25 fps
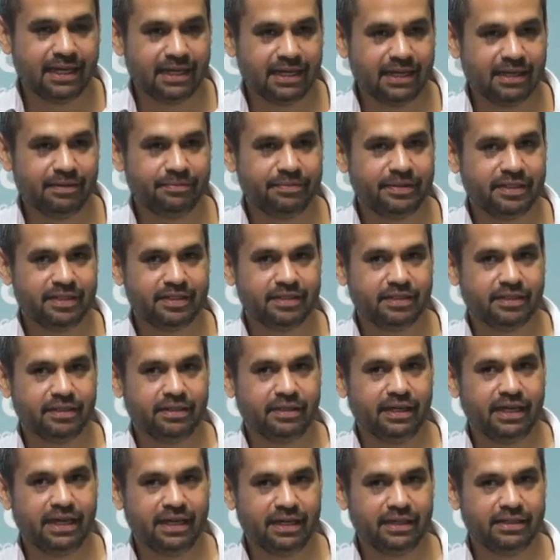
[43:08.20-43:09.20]
Happy
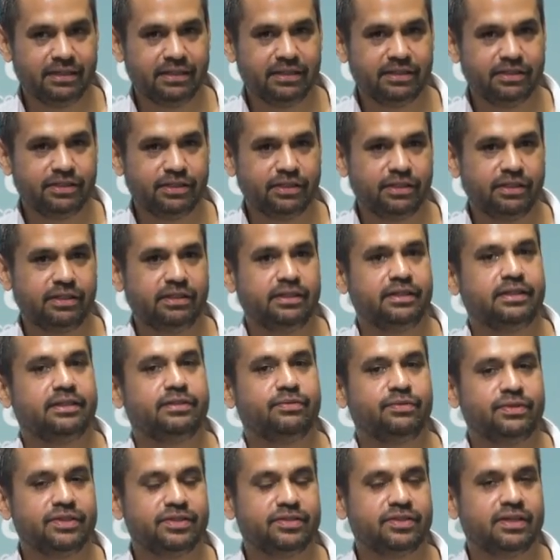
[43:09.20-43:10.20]
to. How did you?
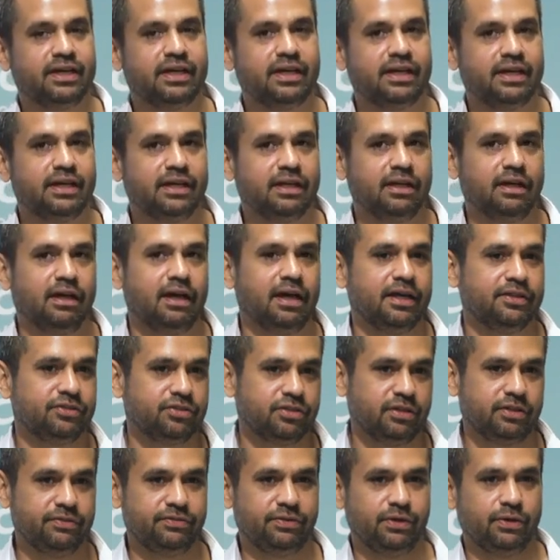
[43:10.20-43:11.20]
Was that like
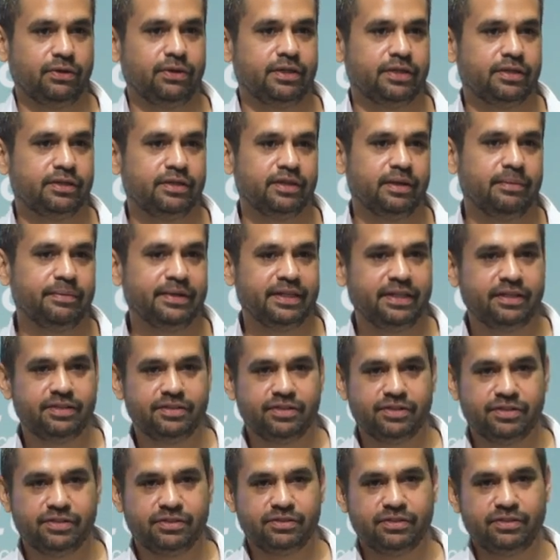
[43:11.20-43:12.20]
sort of your? I mean,
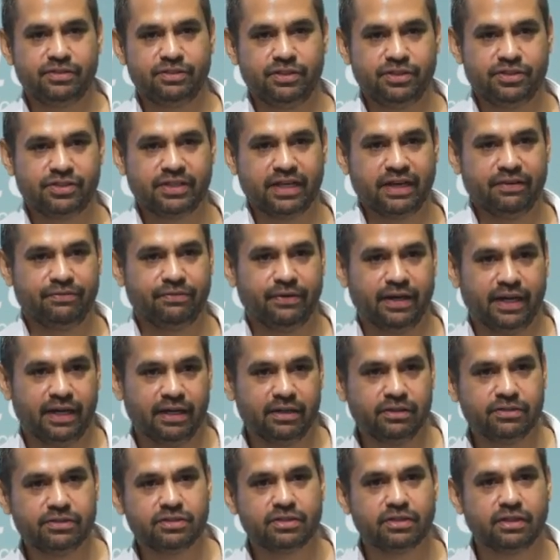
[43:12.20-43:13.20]
this is New South
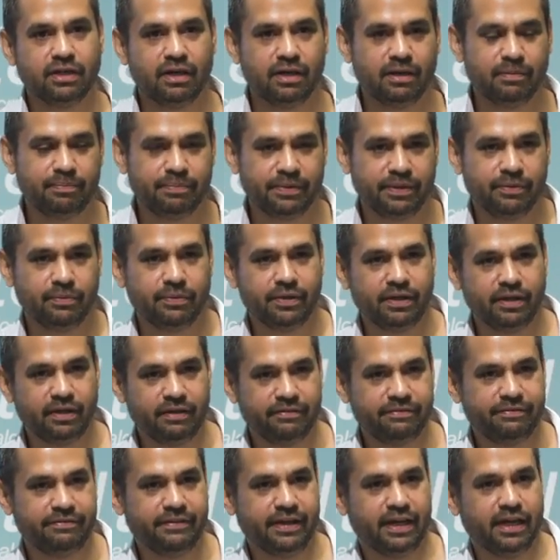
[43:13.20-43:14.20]
Wales type, but what
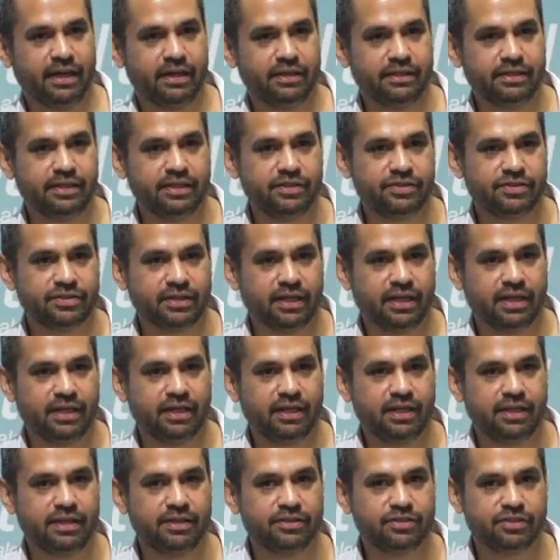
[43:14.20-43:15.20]
I've found is
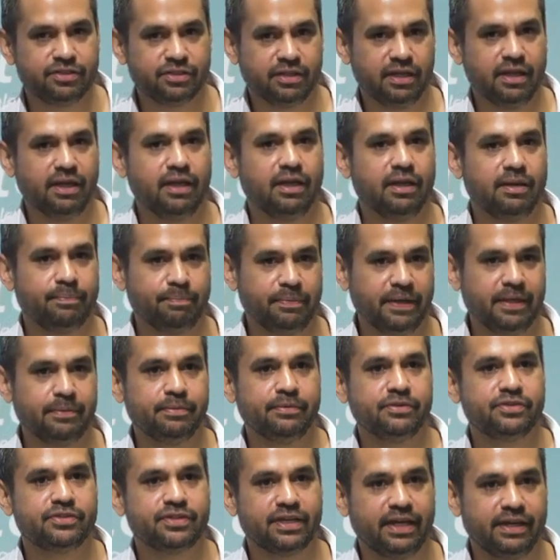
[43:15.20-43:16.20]
uh, it's
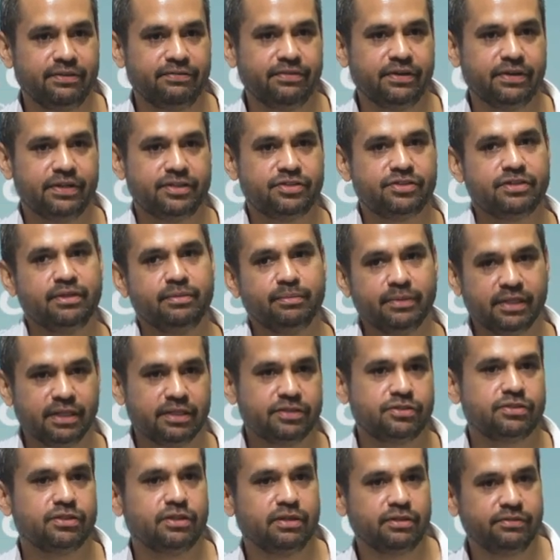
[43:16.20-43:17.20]
people say very
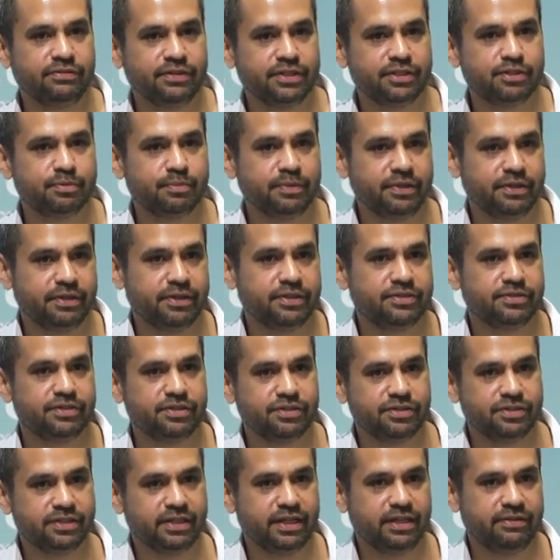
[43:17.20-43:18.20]
similar sort of
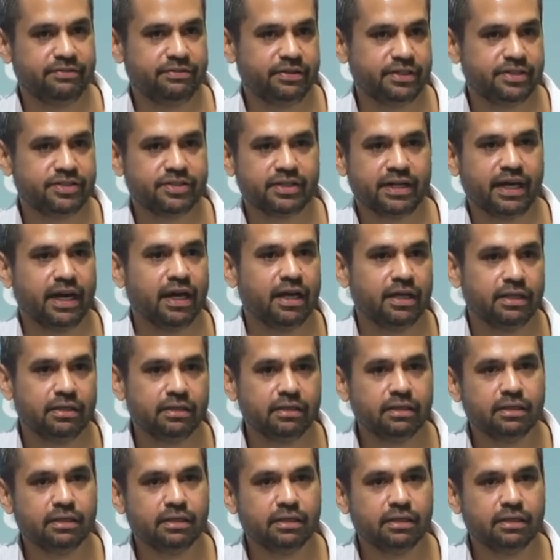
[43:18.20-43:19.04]
experiences in every state.